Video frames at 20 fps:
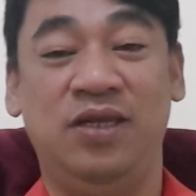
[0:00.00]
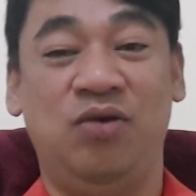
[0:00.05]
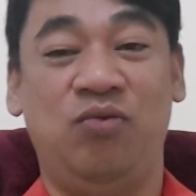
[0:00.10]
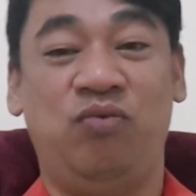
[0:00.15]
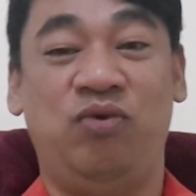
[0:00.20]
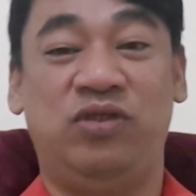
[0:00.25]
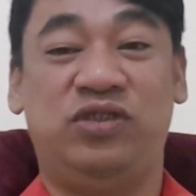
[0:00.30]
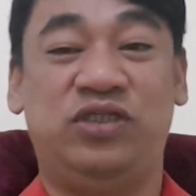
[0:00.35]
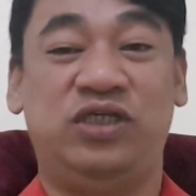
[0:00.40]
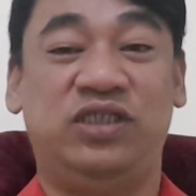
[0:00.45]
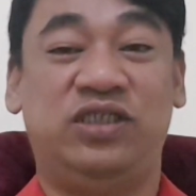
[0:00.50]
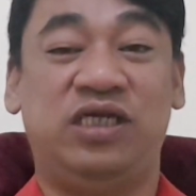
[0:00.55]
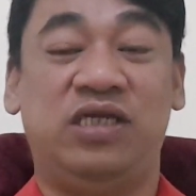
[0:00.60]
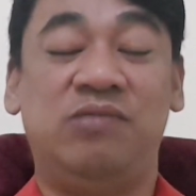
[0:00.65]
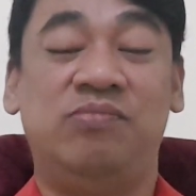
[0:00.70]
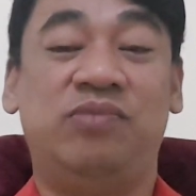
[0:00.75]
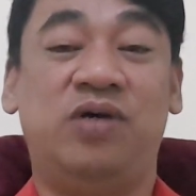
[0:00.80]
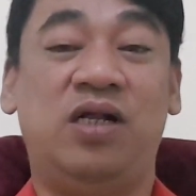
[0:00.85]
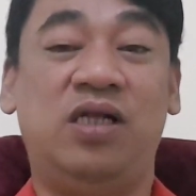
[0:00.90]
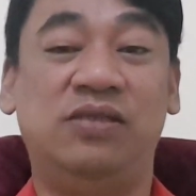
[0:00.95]
which is
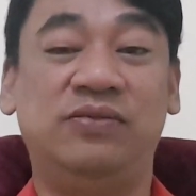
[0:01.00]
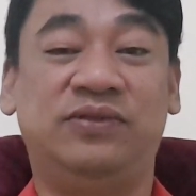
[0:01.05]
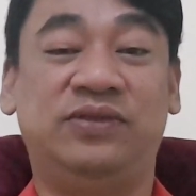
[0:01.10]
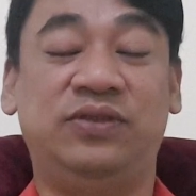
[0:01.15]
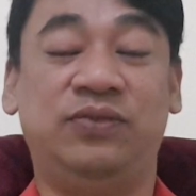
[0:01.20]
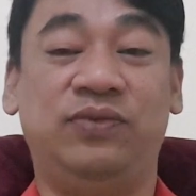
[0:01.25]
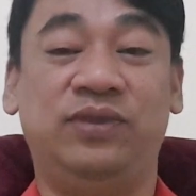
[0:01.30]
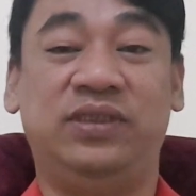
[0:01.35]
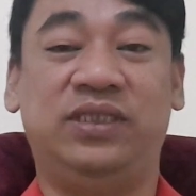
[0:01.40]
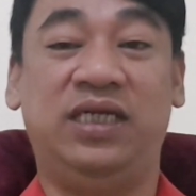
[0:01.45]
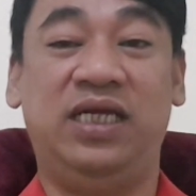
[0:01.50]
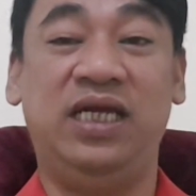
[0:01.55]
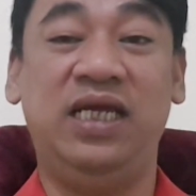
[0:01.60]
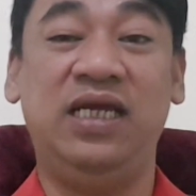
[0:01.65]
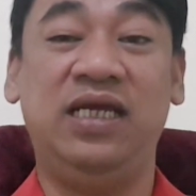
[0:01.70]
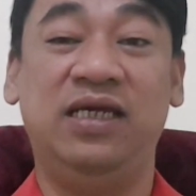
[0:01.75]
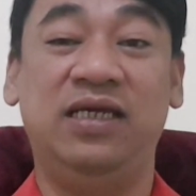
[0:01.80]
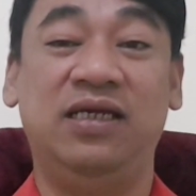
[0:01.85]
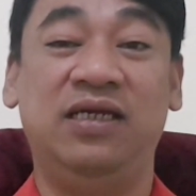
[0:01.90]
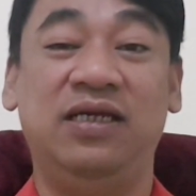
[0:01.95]
involved with
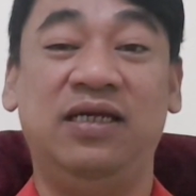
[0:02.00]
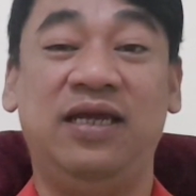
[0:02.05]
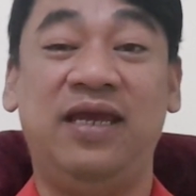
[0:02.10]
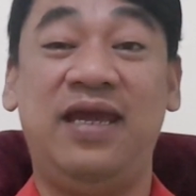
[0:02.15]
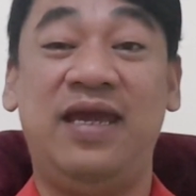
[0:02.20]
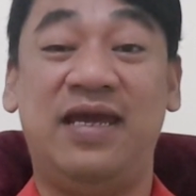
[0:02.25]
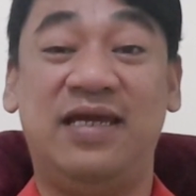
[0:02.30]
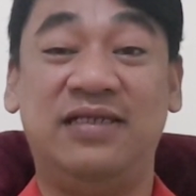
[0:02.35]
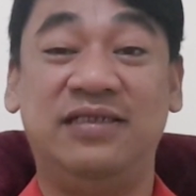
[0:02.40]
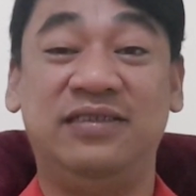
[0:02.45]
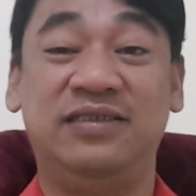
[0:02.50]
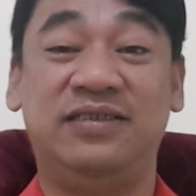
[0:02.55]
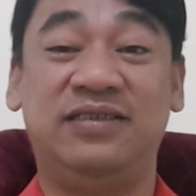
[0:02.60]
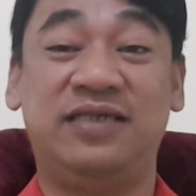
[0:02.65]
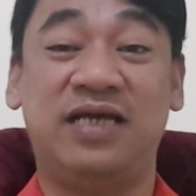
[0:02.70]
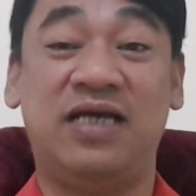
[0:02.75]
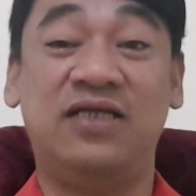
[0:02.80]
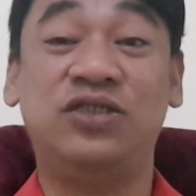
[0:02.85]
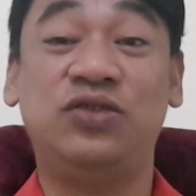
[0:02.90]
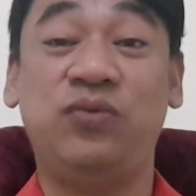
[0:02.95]
the
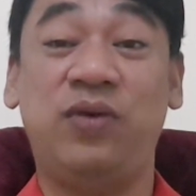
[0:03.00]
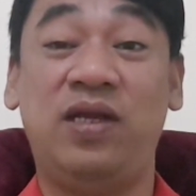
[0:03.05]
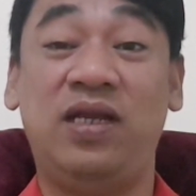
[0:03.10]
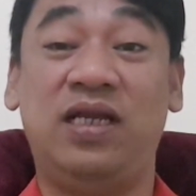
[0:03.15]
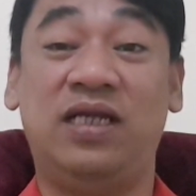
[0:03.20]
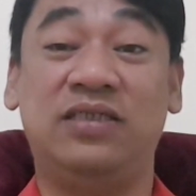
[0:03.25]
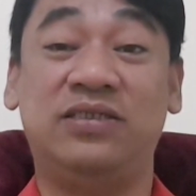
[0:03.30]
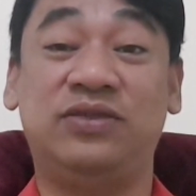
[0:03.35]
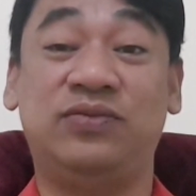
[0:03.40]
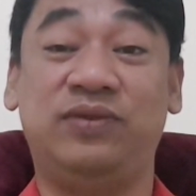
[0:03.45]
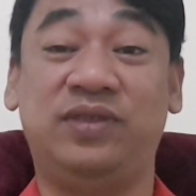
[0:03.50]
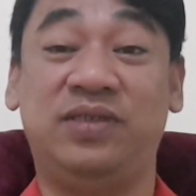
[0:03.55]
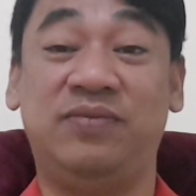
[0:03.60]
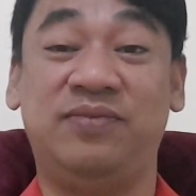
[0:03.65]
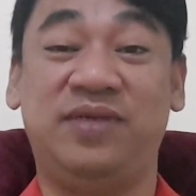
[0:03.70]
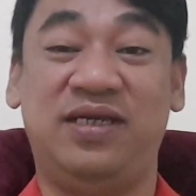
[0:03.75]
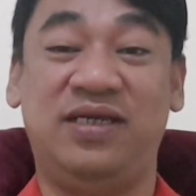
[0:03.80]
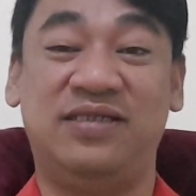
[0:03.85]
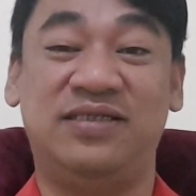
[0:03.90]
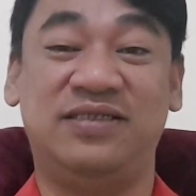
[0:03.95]
ends as well as with the
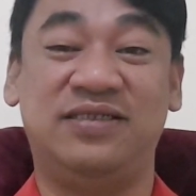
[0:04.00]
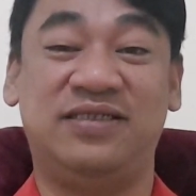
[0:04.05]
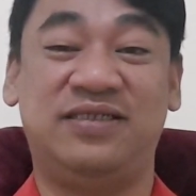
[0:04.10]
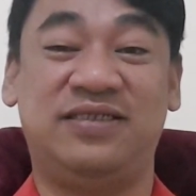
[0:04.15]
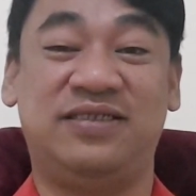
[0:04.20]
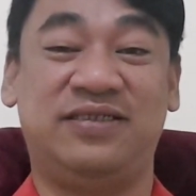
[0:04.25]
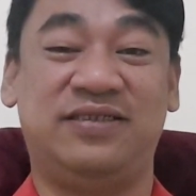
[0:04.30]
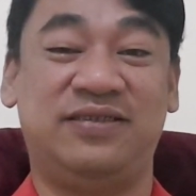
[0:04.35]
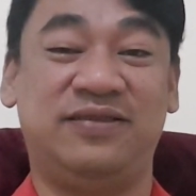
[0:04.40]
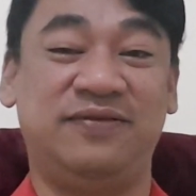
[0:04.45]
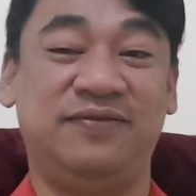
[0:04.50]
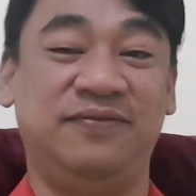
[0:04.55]
means.